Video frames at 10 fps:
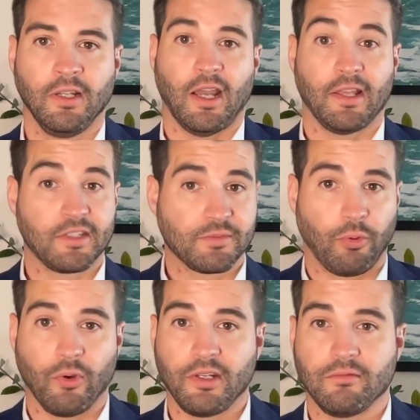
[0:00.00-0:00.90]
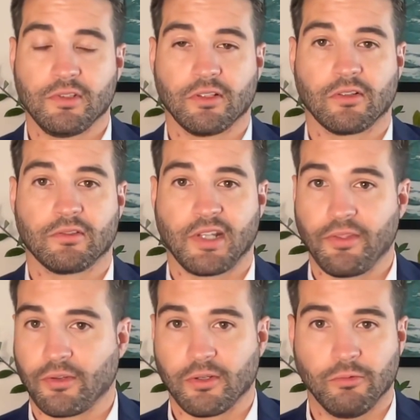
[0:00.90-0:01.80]
At this point, your
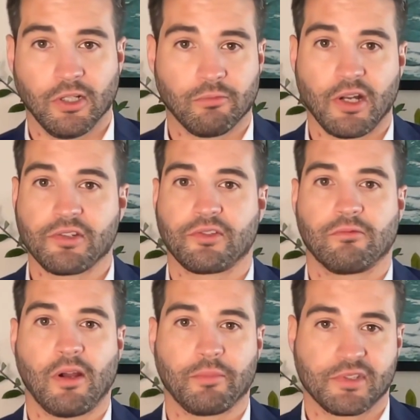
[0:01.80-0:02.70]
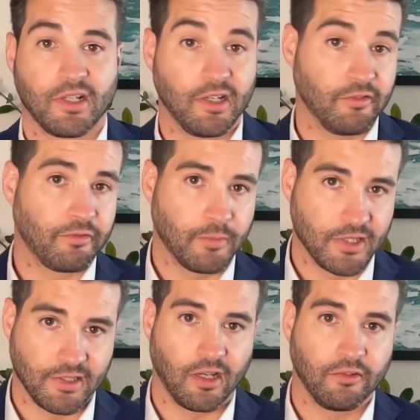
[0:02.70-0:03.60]
1031 registered representative,
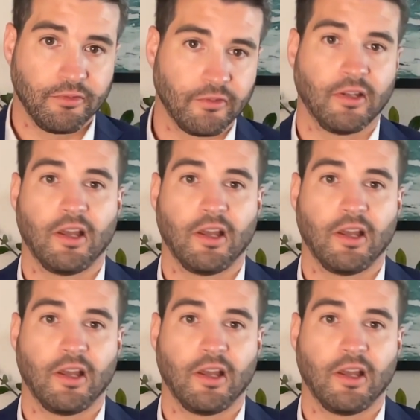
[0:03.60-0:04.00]
myself,